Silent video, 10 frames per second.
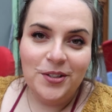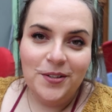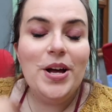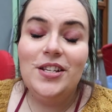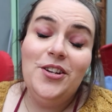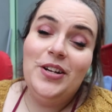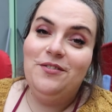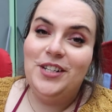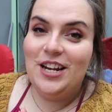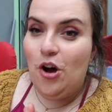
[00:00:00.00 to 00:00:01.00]
One person who
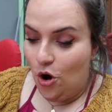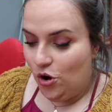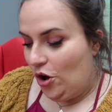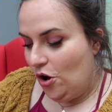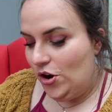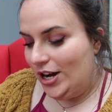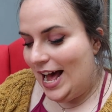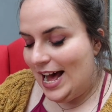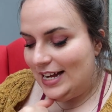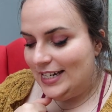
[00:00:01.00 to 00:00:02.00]
lived in Hong Kong
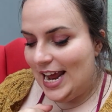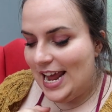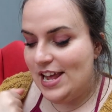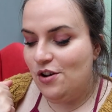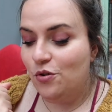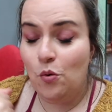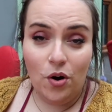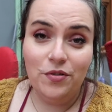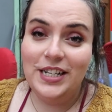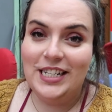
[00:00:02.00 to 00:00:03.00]
had a
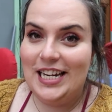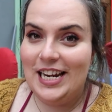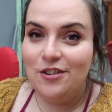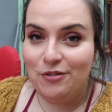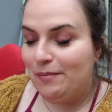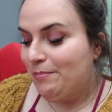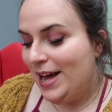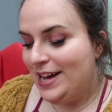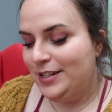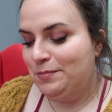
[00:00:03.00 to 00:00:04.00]
quarantine grab
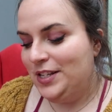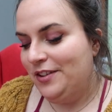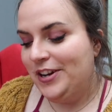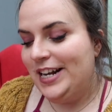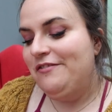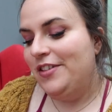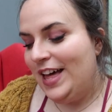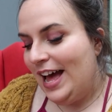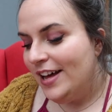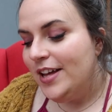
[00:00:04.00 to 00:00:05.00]
bag specifically for
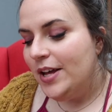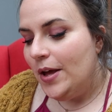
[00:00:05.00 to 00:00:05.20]
that,